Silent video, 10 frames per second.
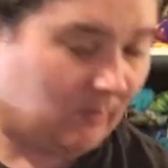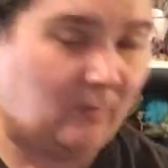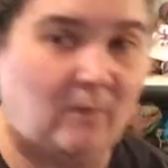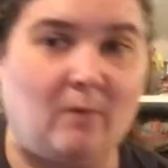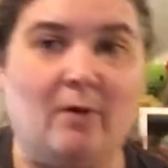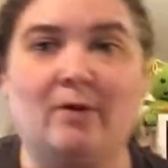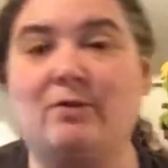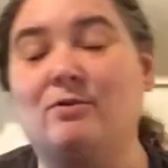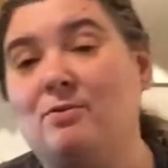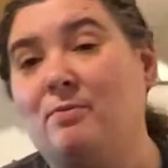Or
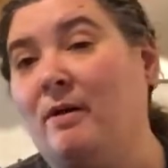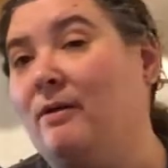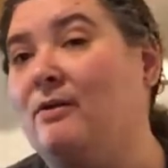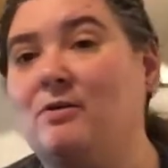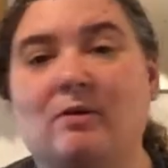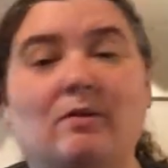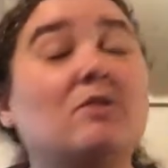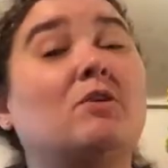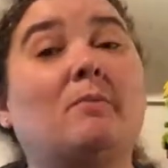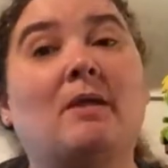do sweaters, or
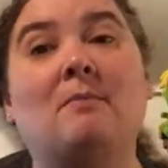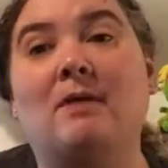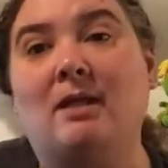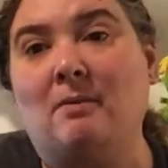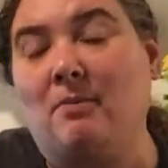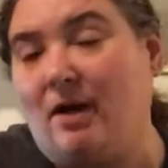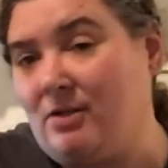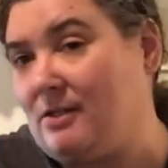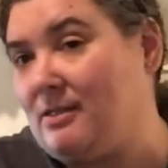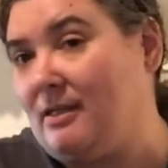so many mini
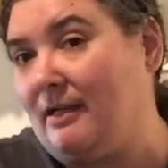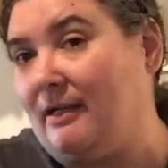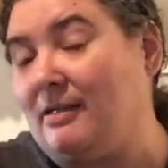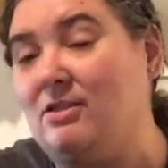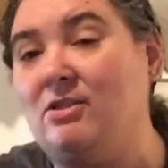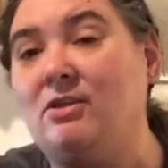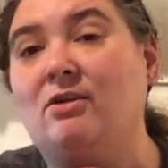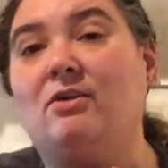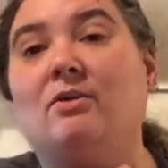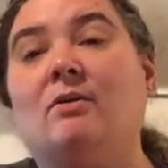projects that I like to
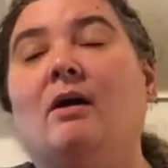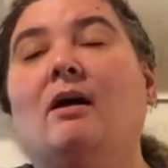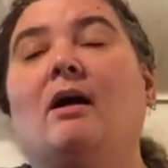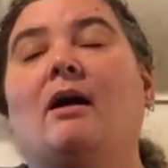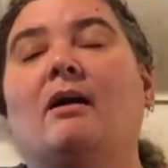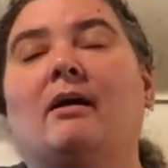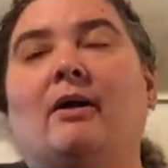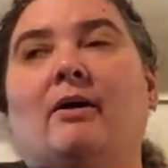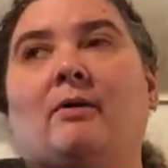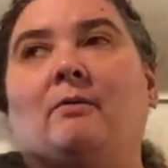do,
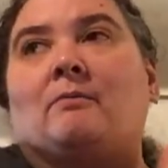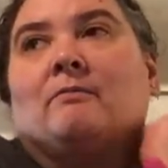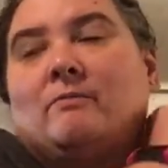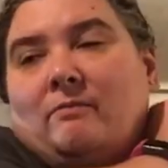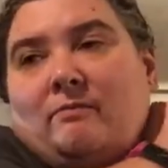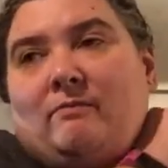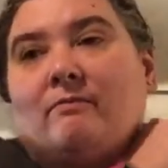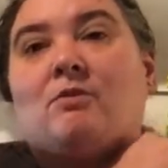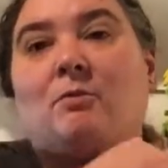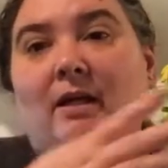
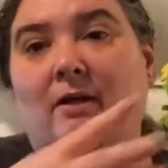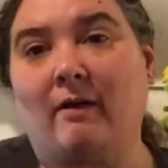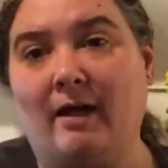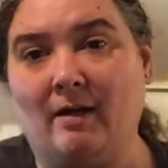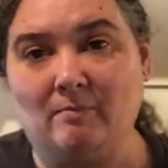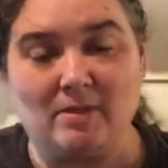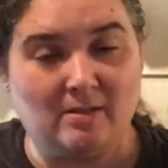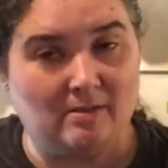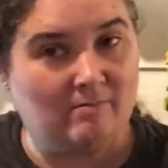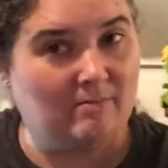20 grams,